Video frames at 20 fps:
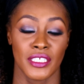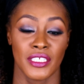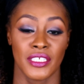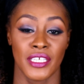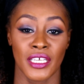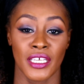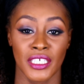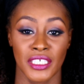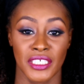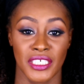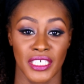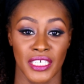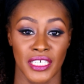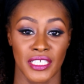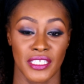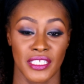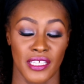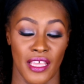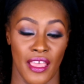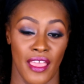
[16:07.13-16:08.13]

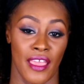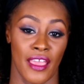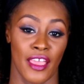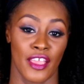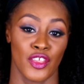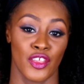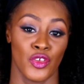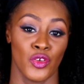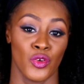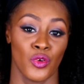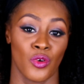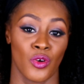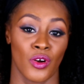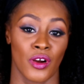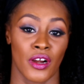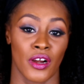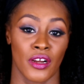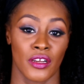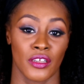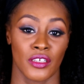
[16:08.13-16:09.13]
diligence and
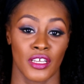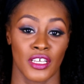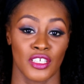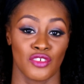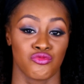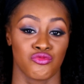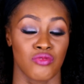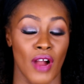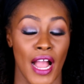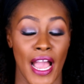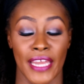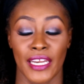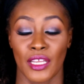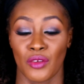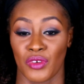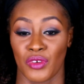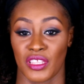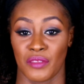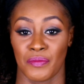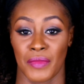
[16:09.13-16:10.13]
your just
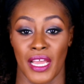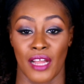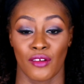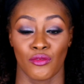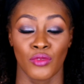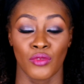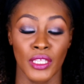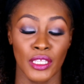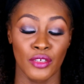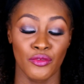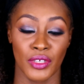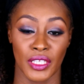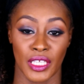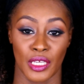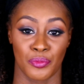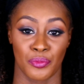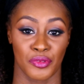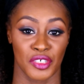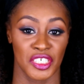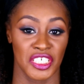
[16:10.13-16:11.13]
riding with me. I really, really
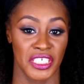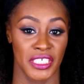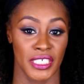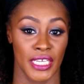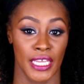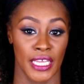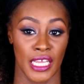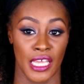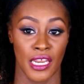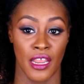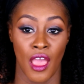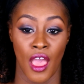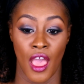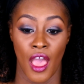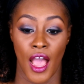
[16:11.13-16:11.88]
appreciate it.